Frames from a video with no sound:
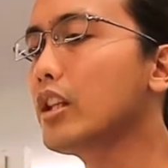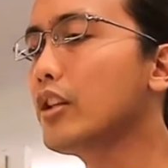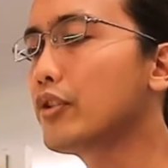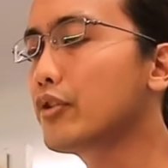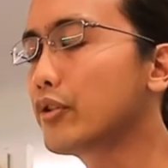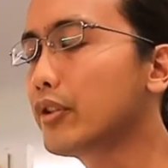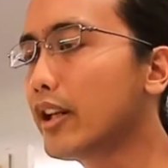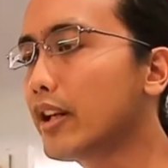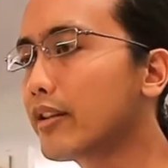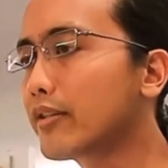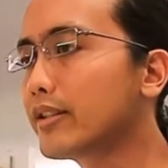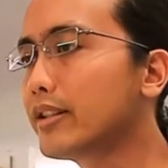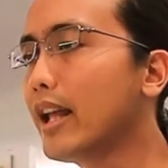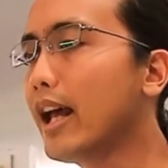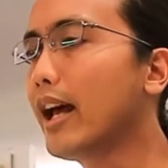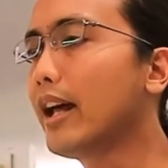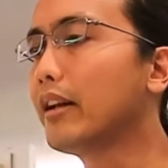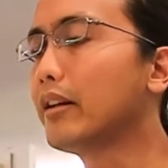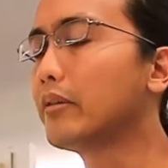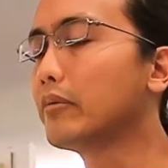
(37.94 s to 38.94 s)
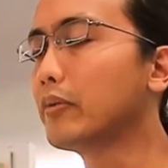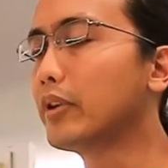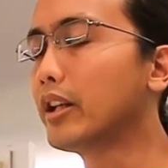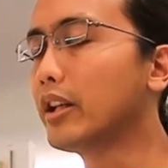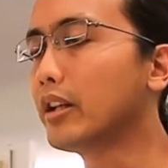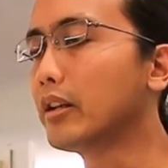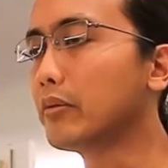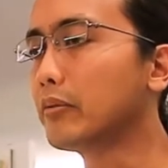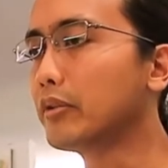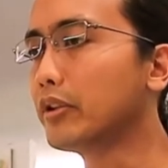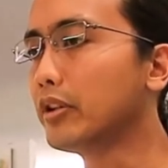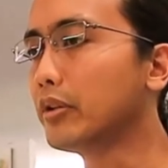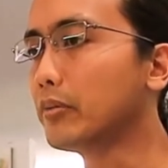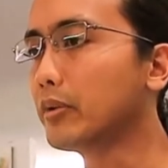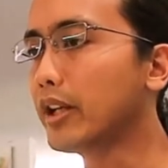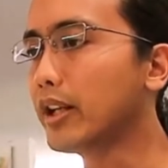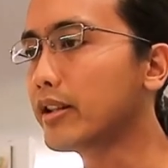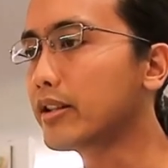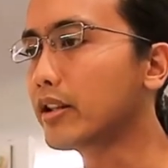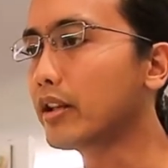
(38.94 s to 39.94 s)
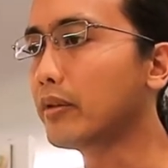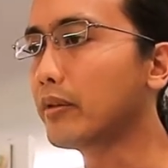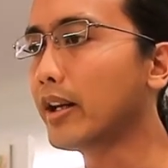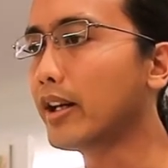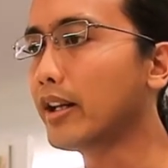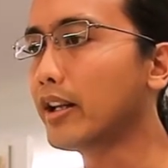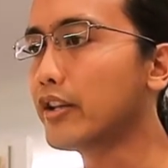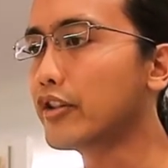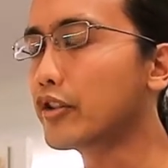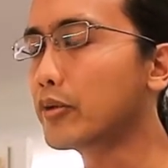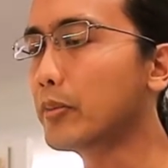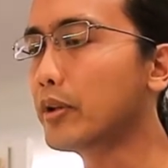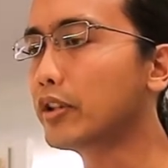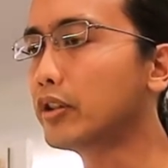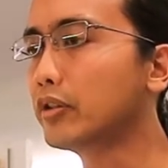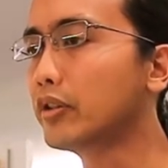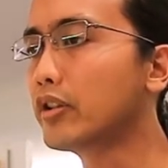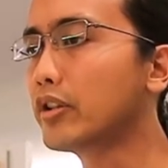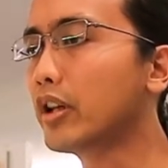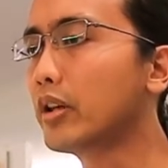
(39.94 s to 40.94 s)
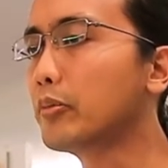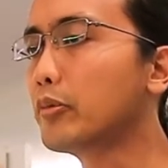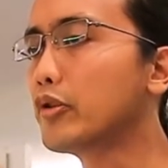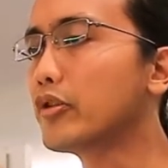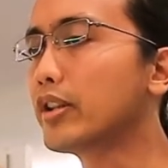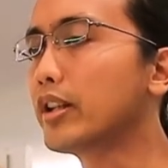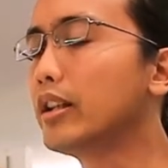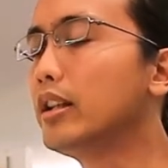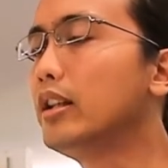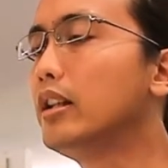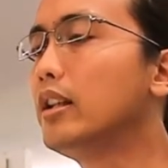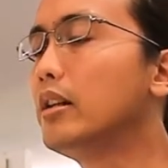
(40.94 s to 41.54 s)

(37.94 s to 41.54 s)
So there's that when I started writing instrumental guitar music.